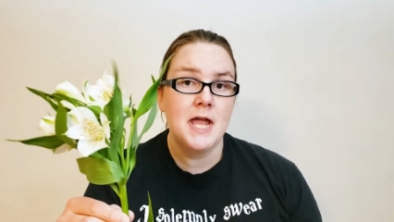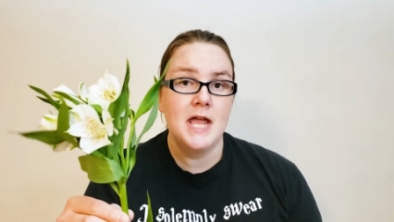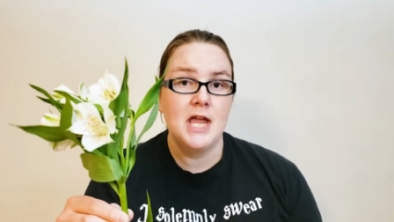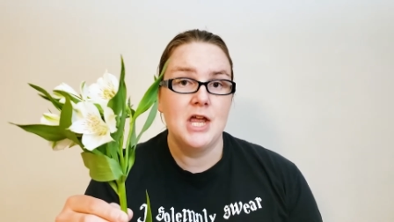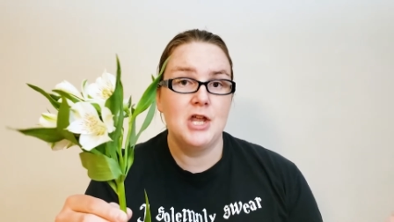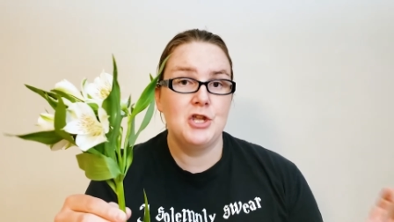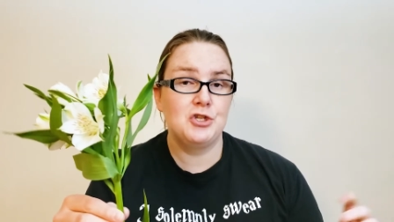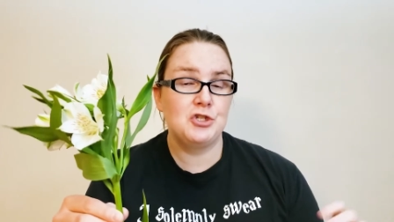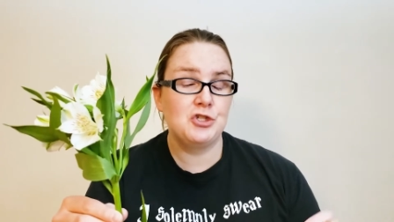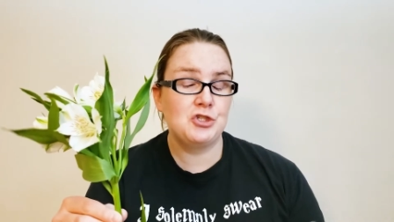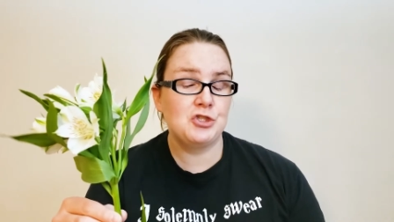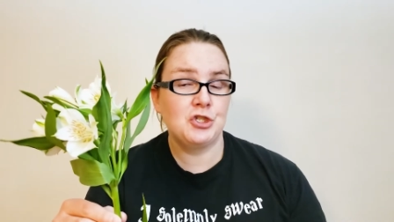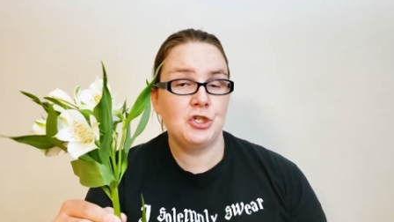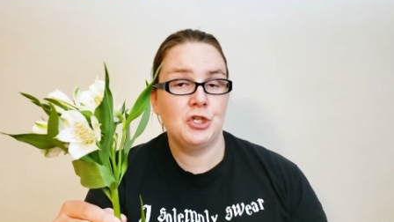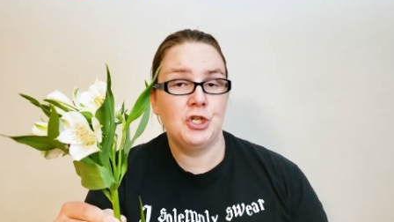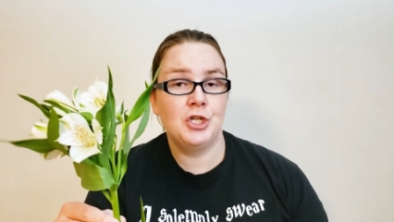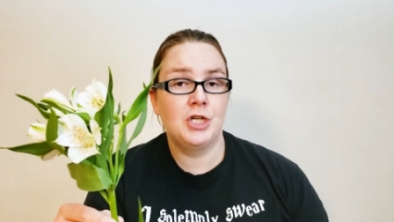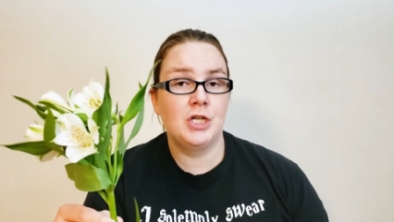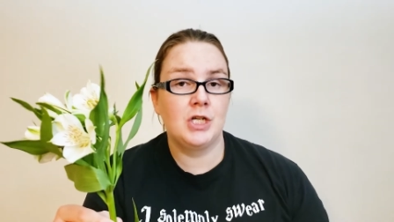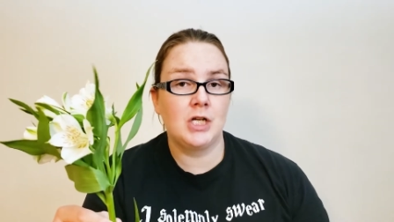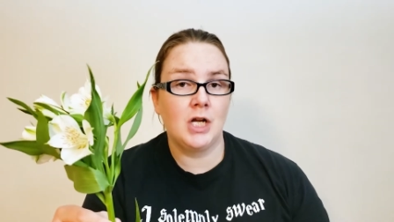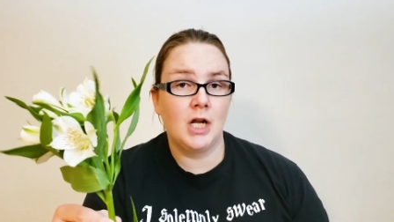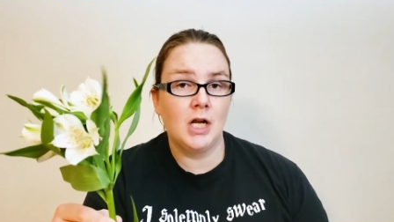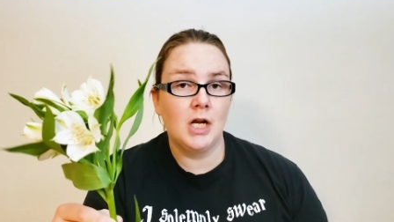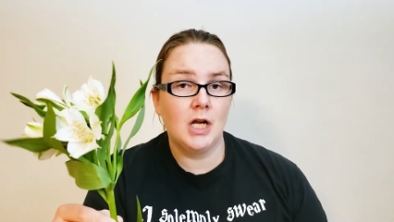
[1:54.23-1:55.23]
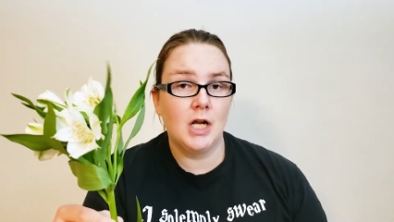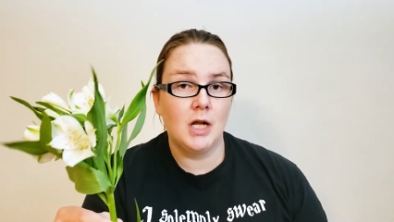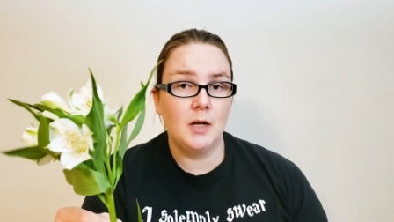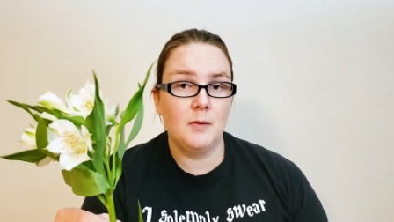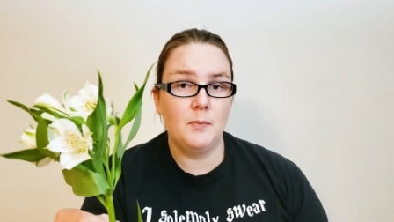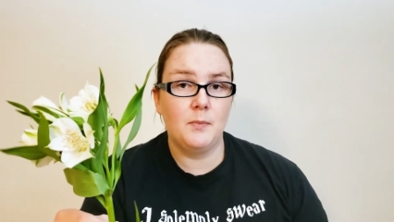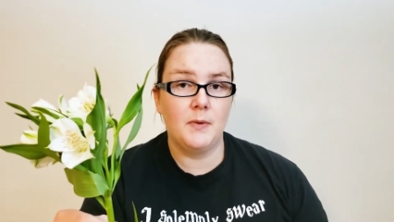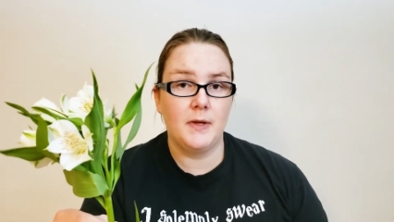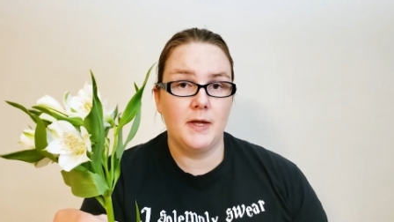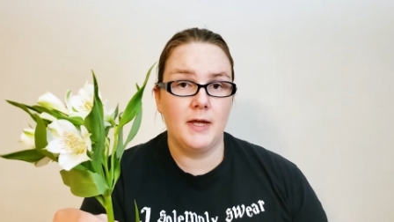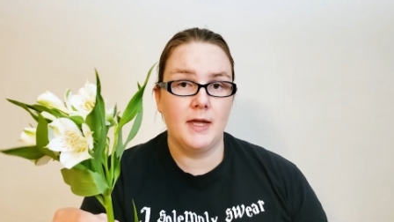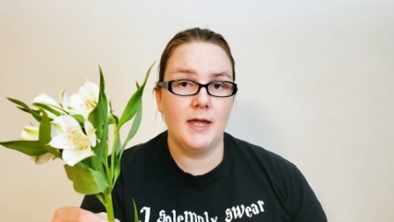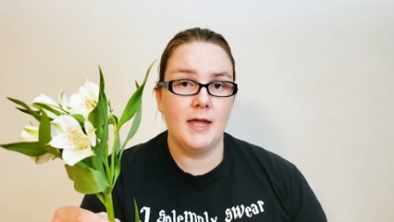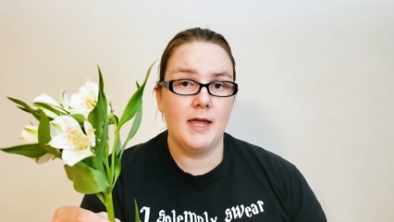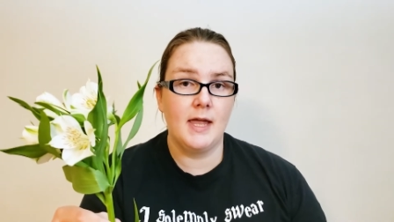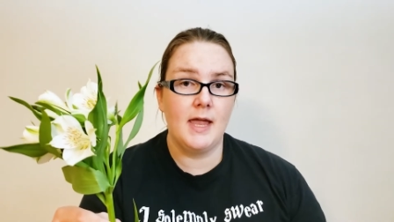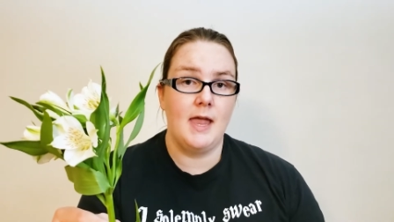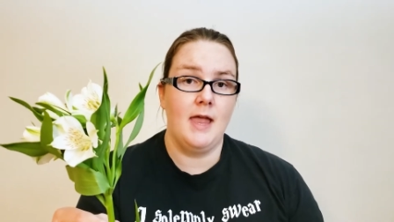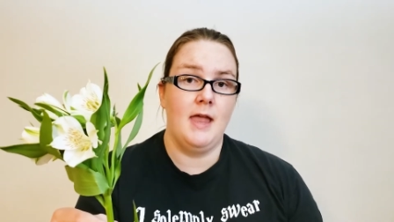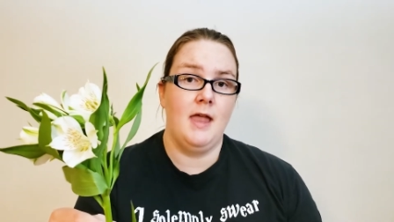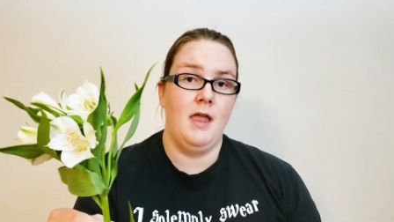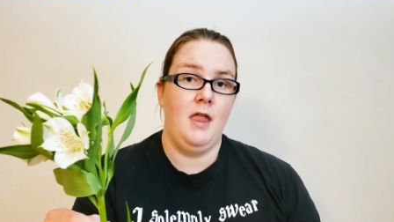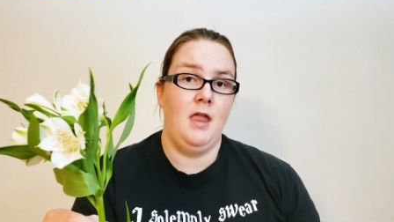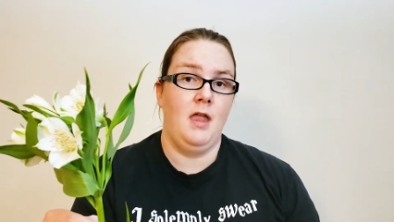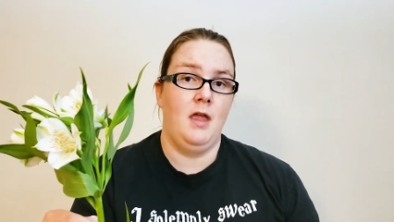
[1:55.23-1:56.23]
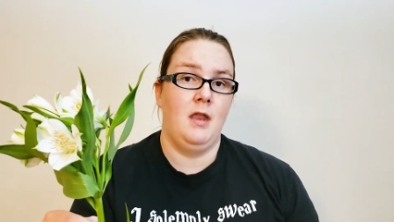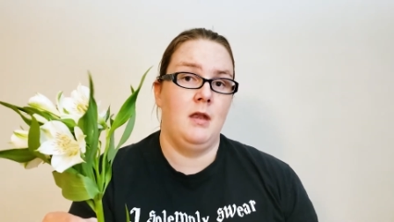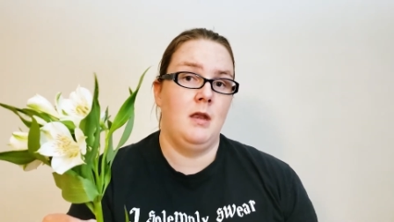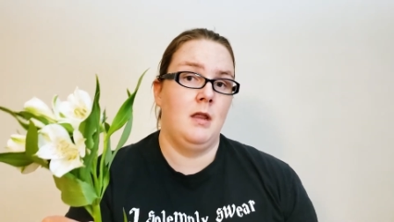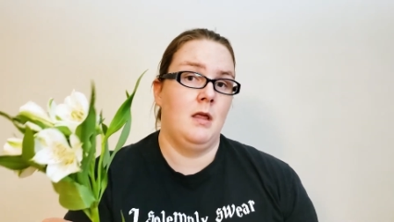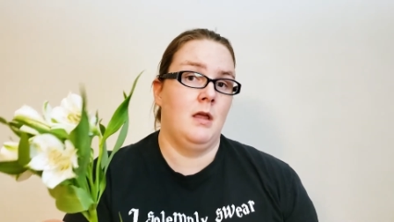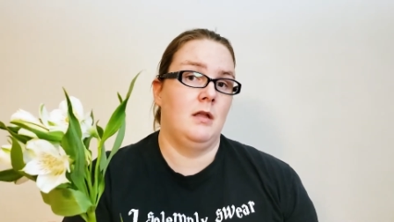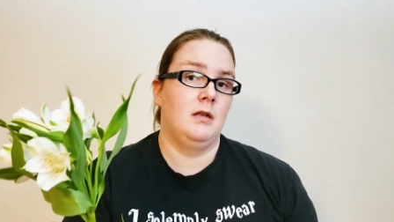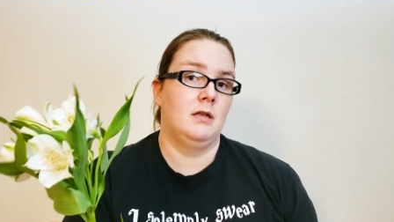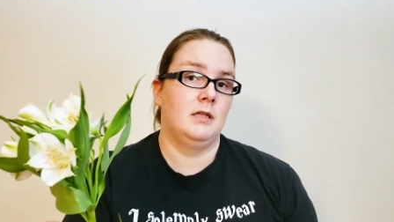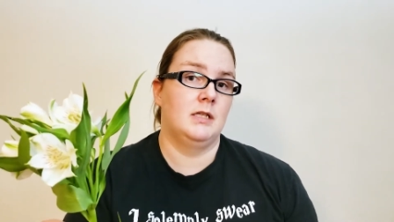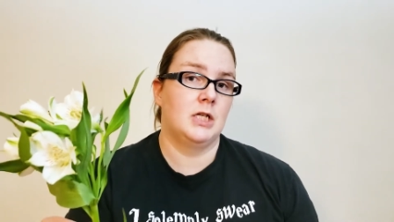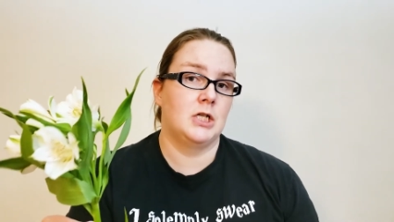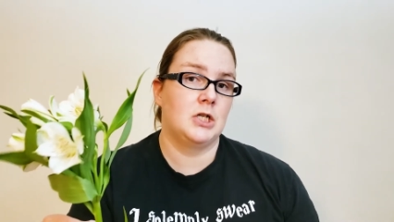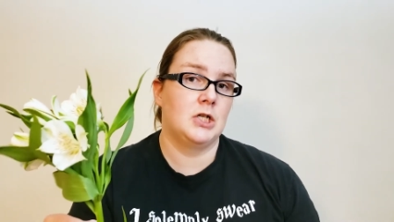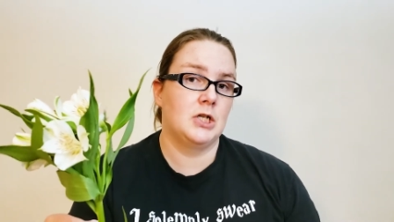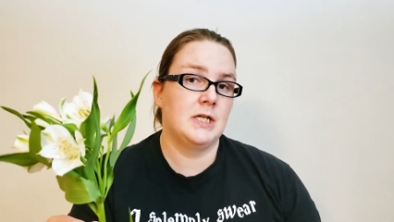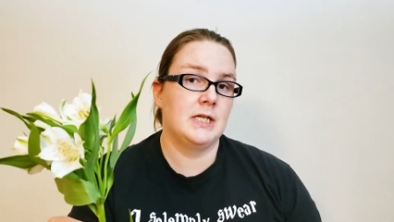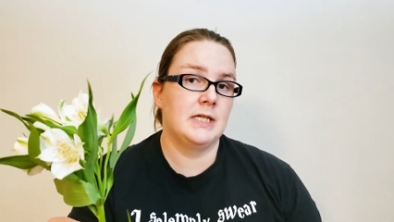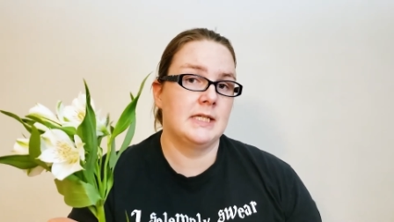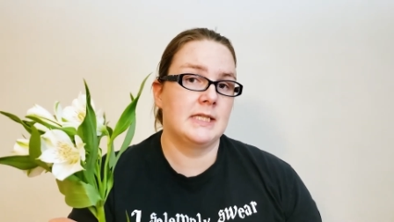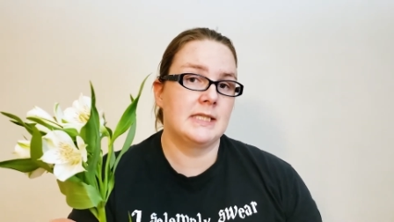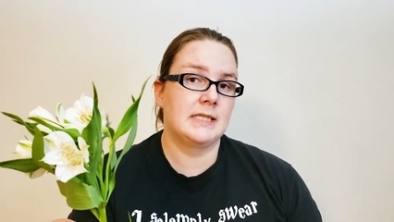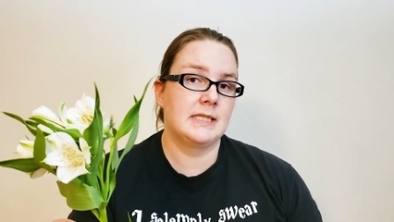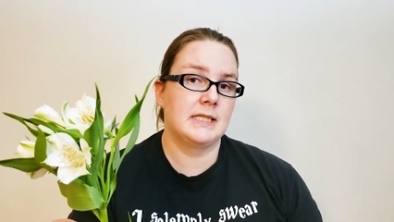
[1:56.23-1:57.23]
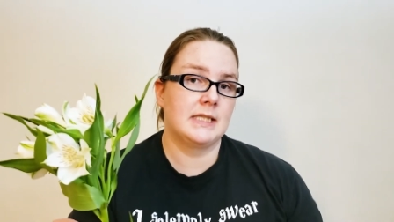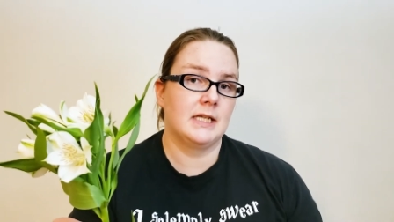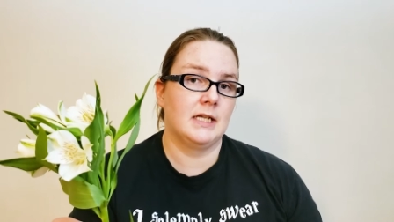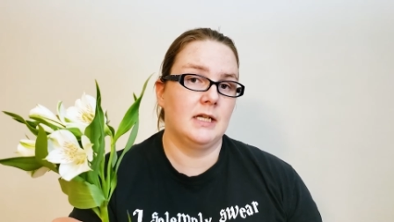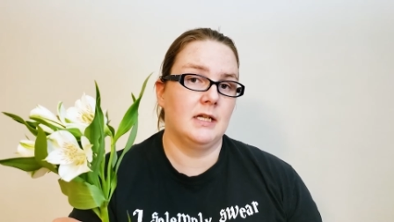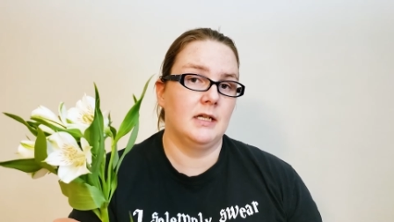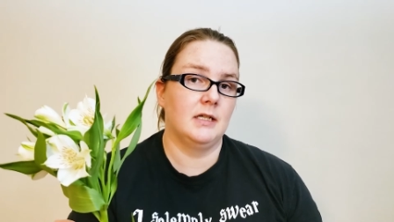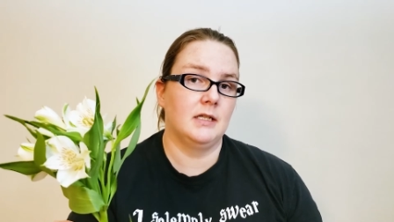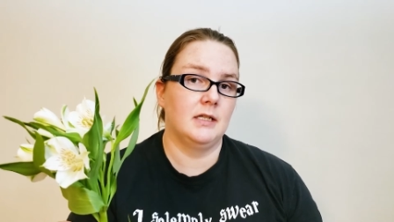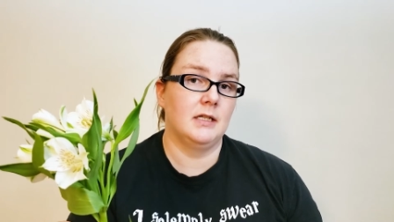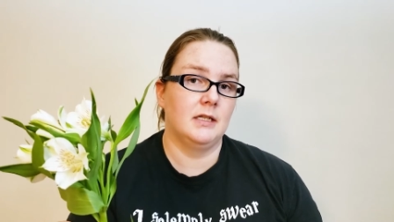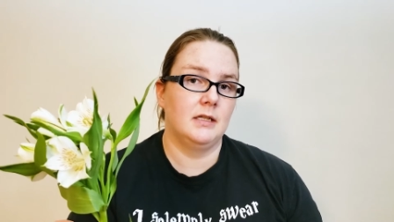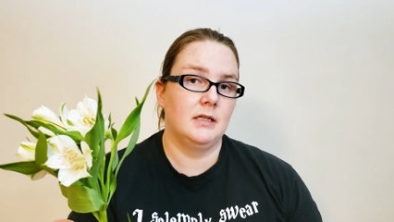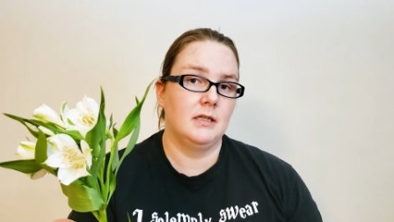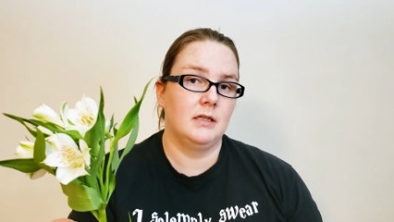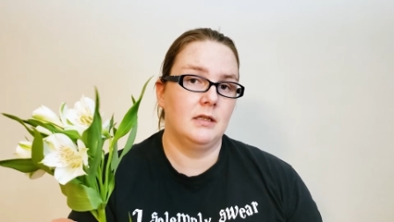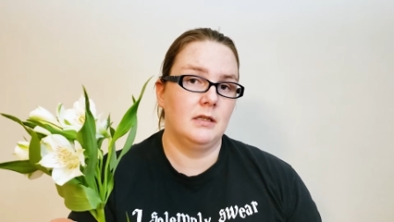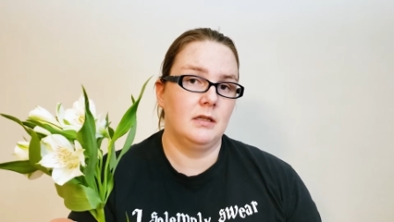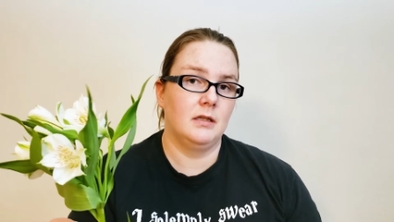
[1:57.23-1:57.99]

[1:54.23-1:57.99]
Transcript: it's just going to gunk up it and decrease the